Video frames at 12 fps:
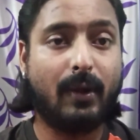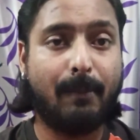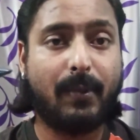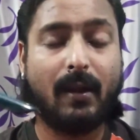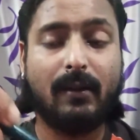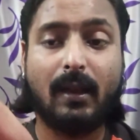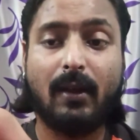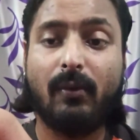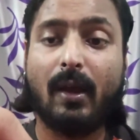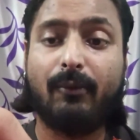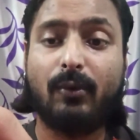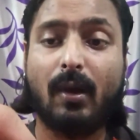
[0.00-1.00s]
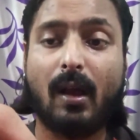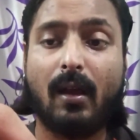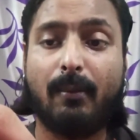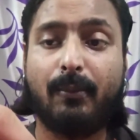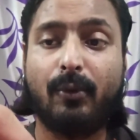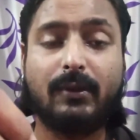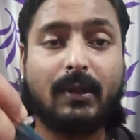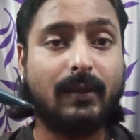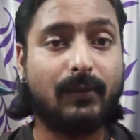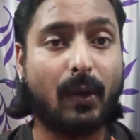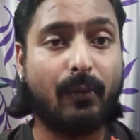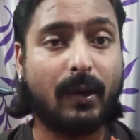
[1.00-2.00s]
gripper, then you have to pose
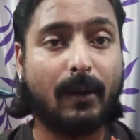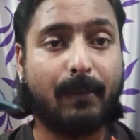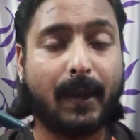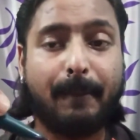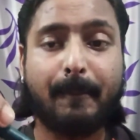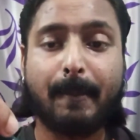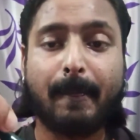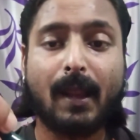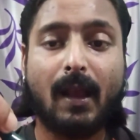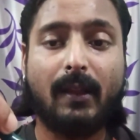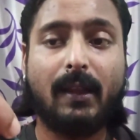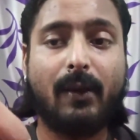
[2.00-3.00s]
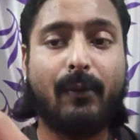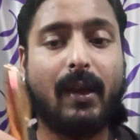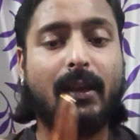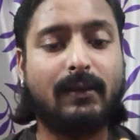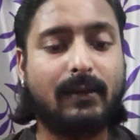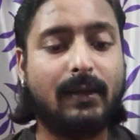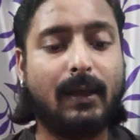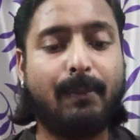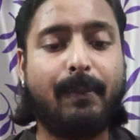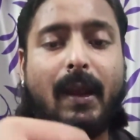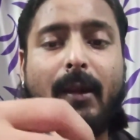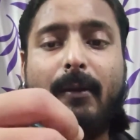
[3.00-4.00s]
this fountain pen. Otherwise the
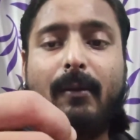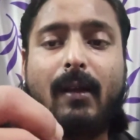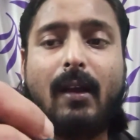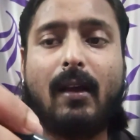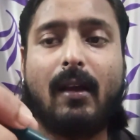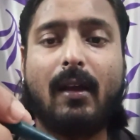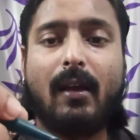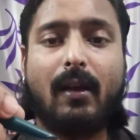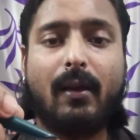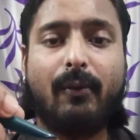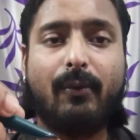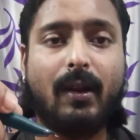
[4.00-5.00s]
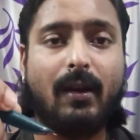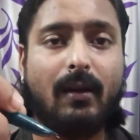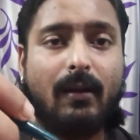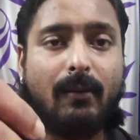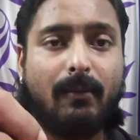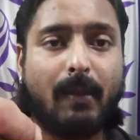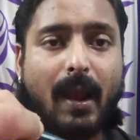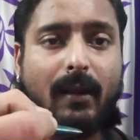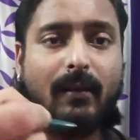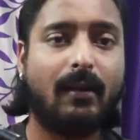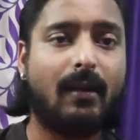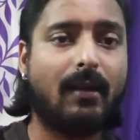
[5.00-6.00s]
pen will
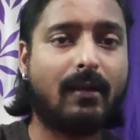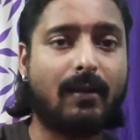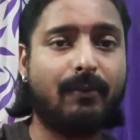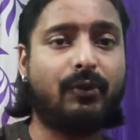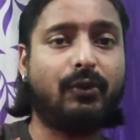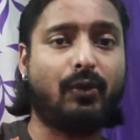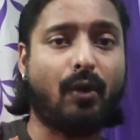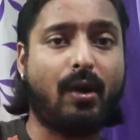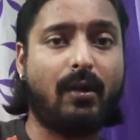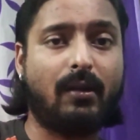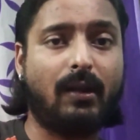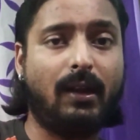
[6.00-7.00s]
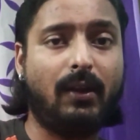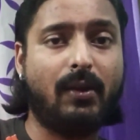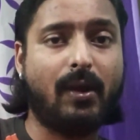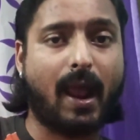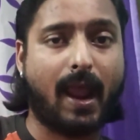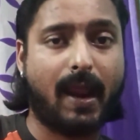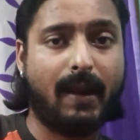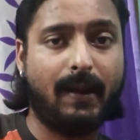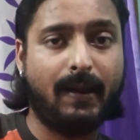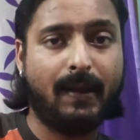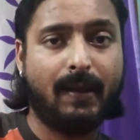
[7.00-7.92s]
might come short in your hand.